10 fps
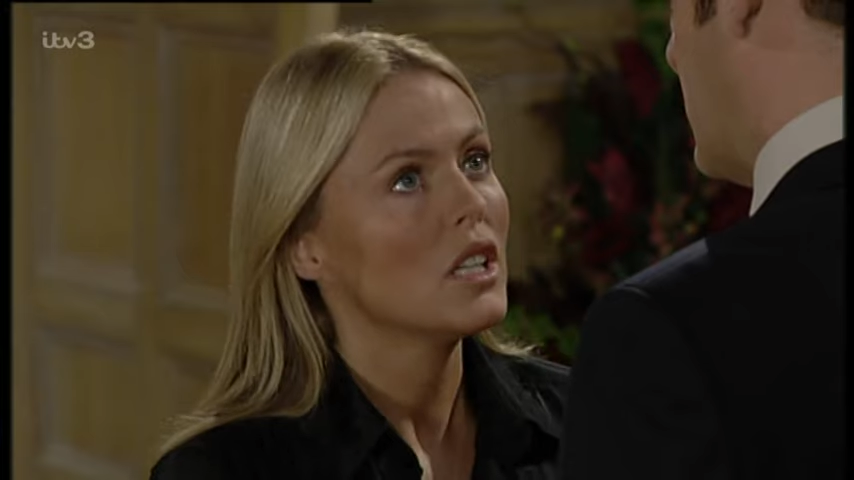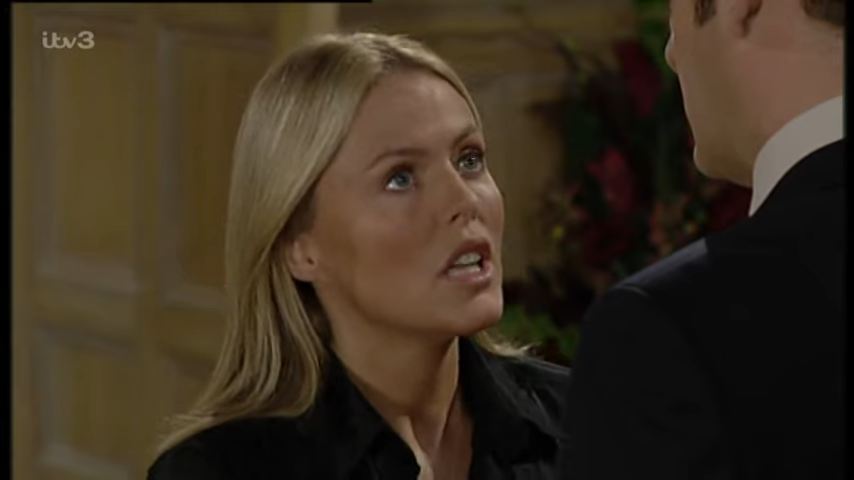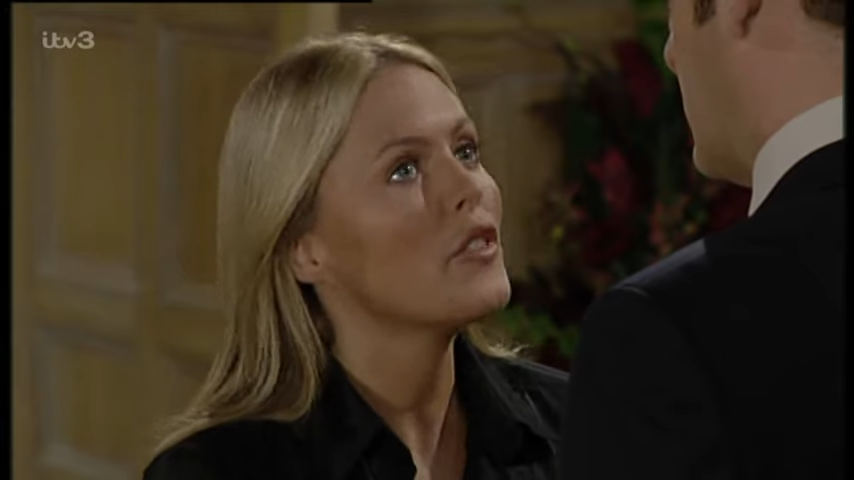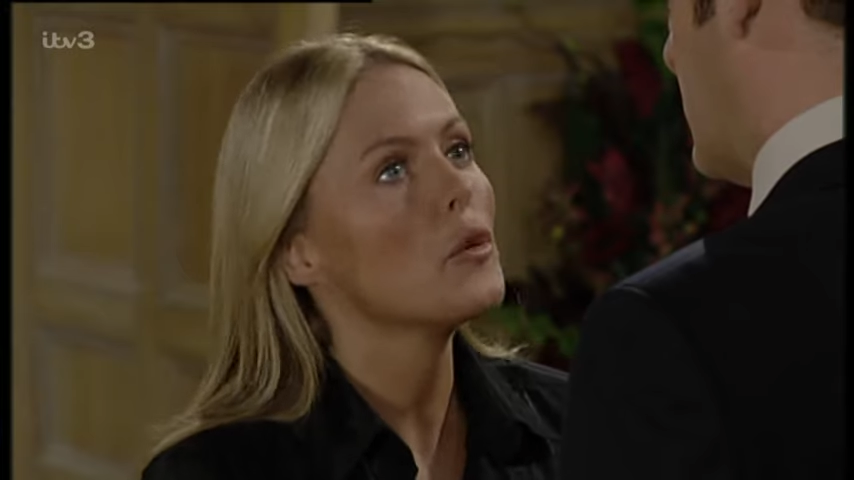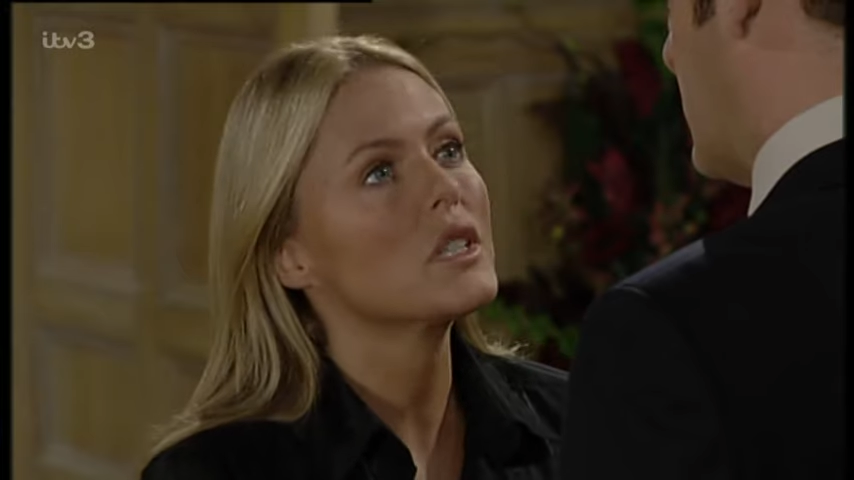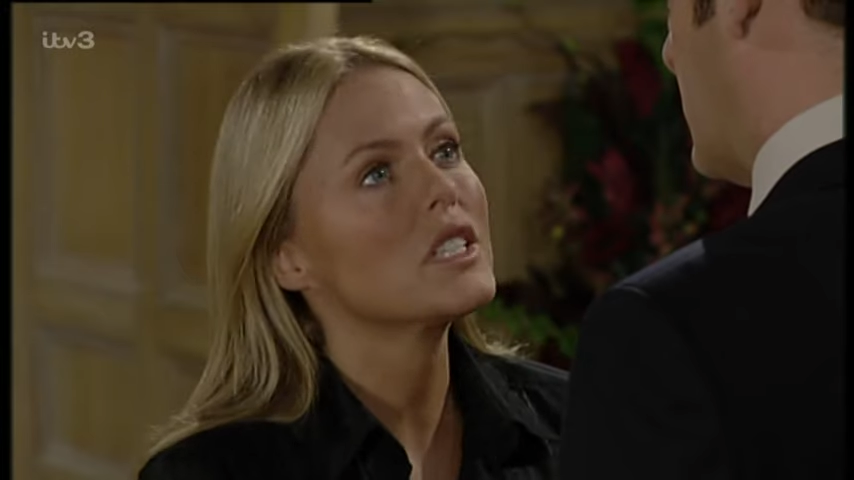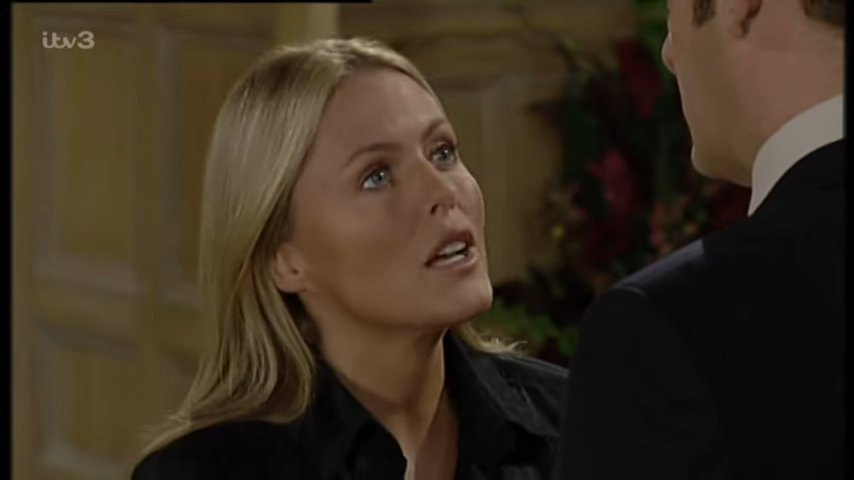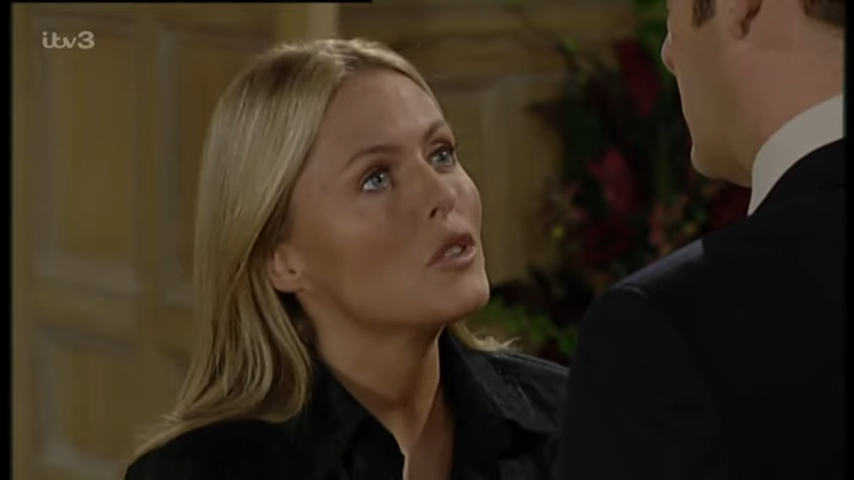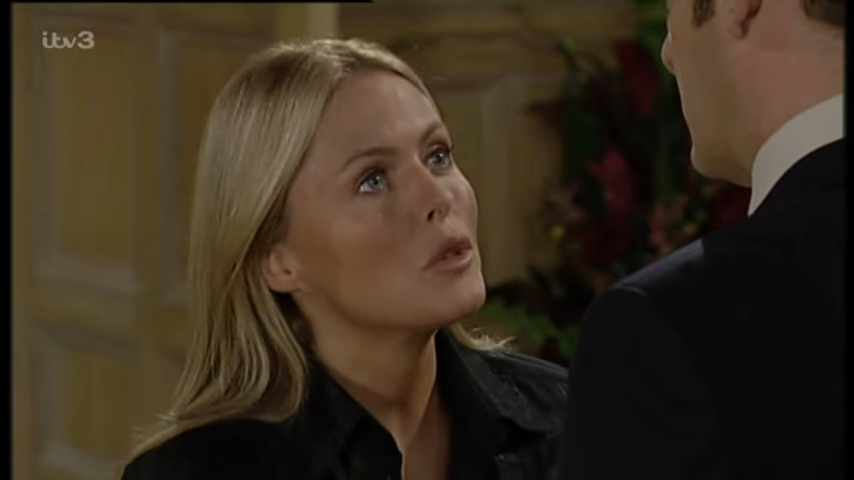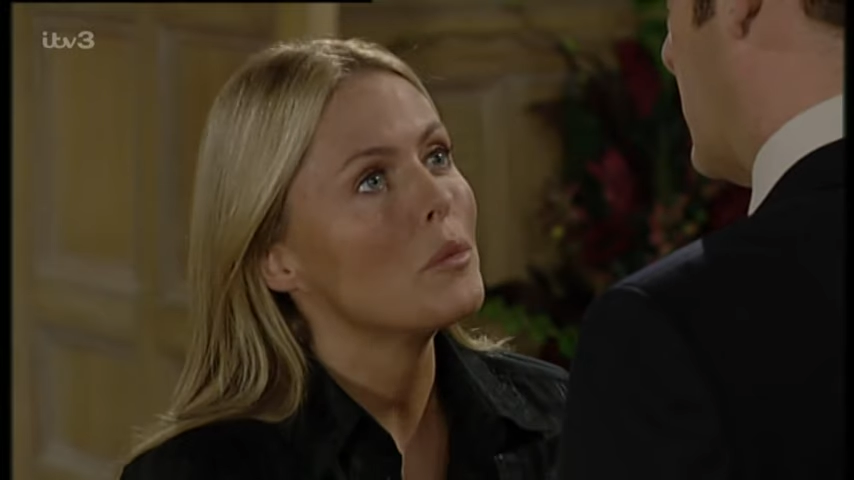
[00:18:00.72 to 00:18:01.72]
If it was
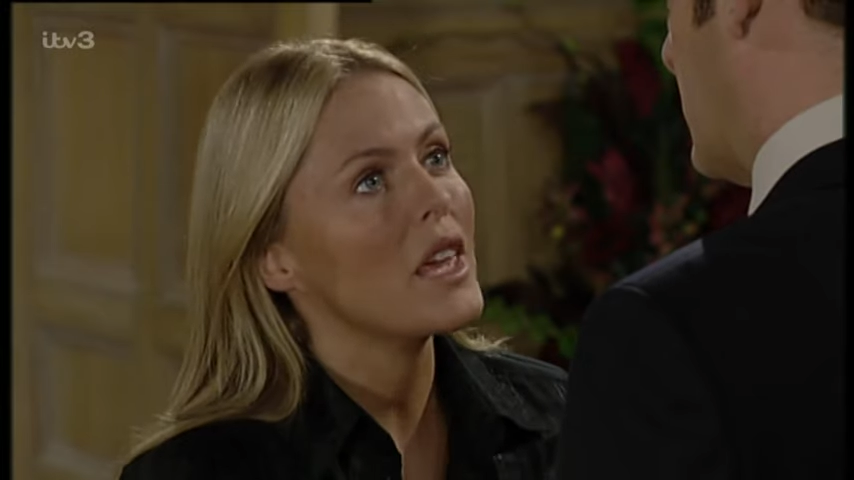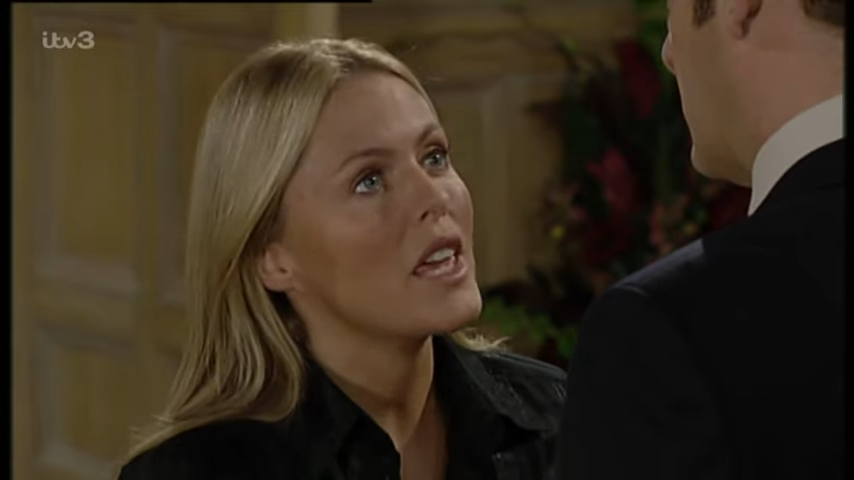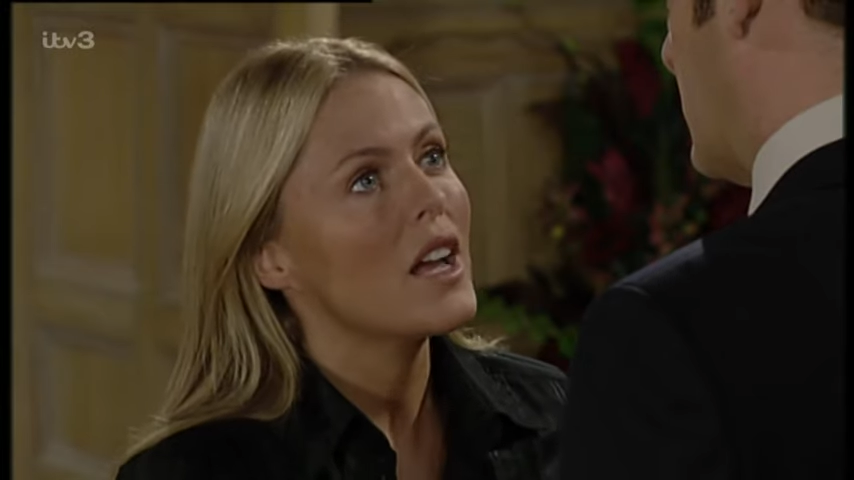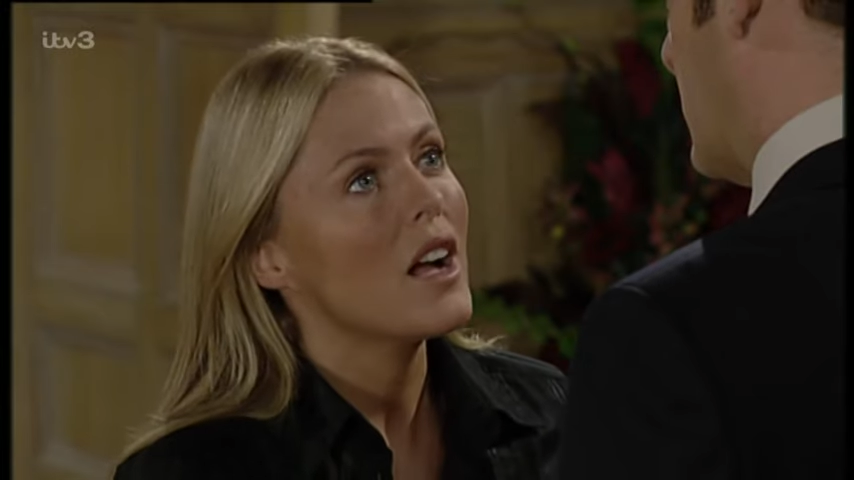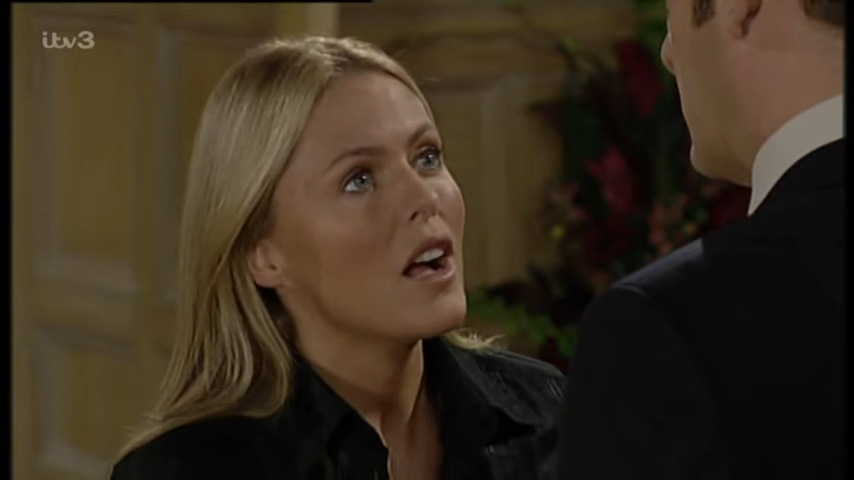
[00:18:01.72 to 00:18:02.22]
down to me,